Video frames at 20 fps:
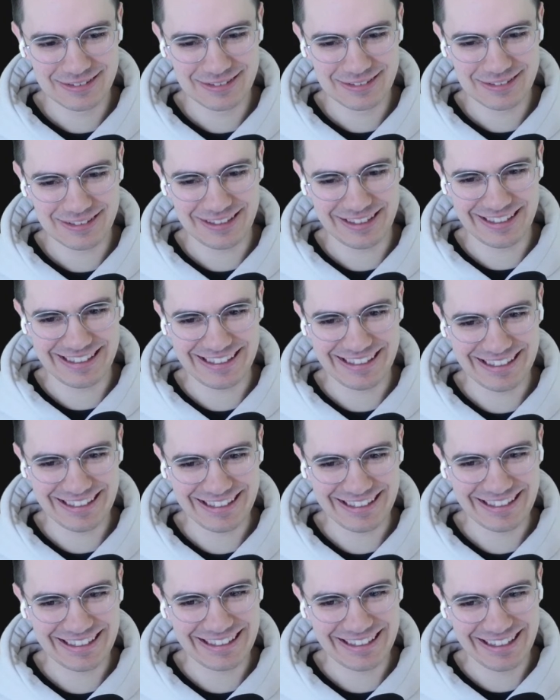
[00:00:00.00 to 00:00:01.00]

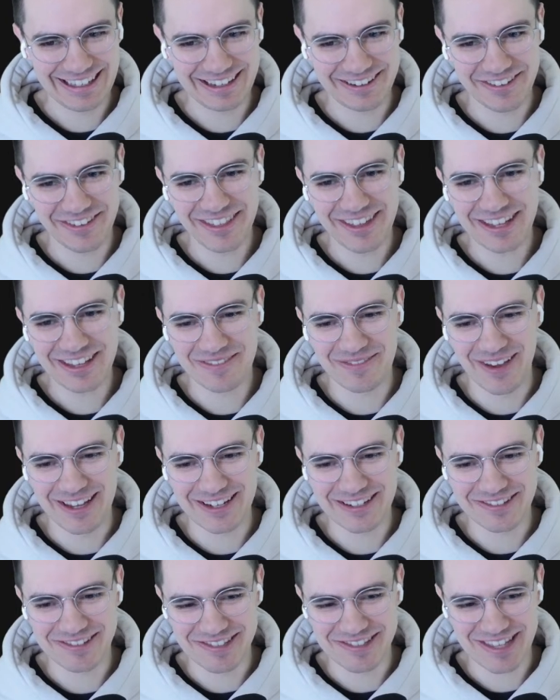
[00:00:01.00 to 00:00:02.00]
I don't think
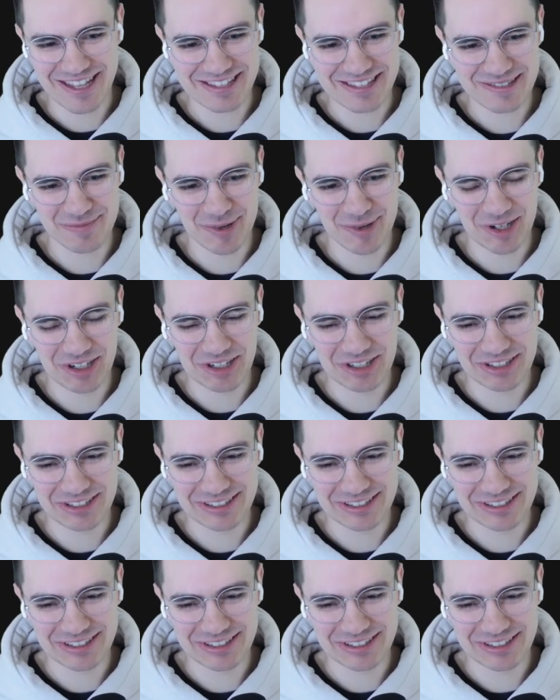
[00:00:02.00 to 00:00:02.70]
Commander is that smart.